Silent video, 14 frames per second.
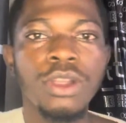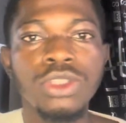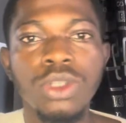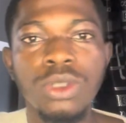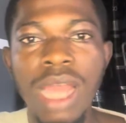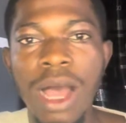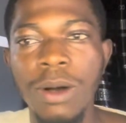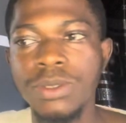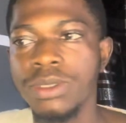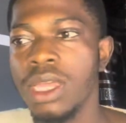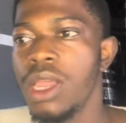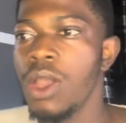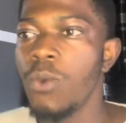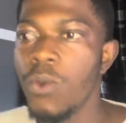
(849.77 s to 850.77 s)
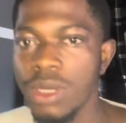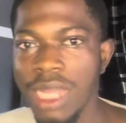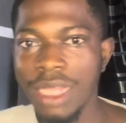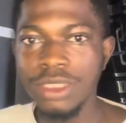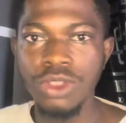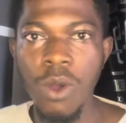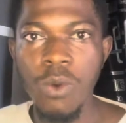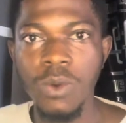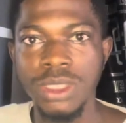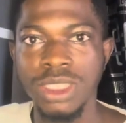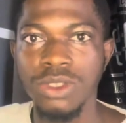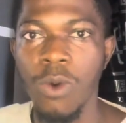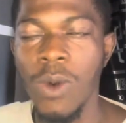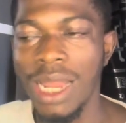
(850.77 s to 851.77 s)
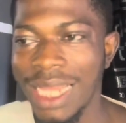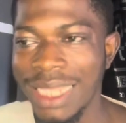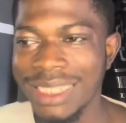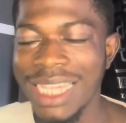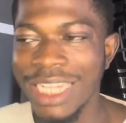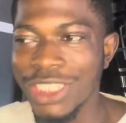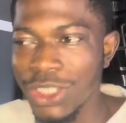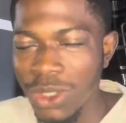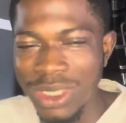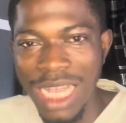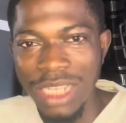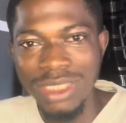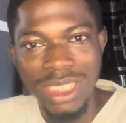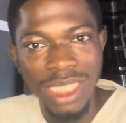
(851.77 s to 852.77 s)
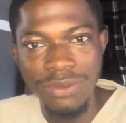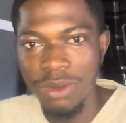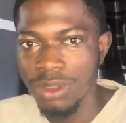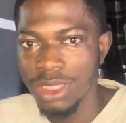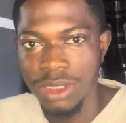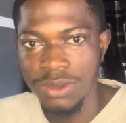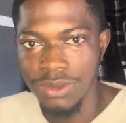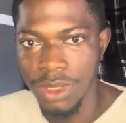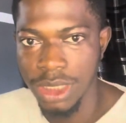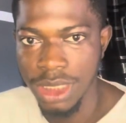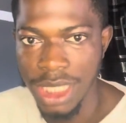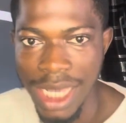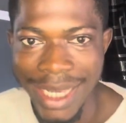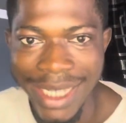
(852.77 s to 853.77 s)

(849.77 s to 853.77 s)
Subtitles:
So now, when you are done with your wallet, ensure that you save your seed phrase.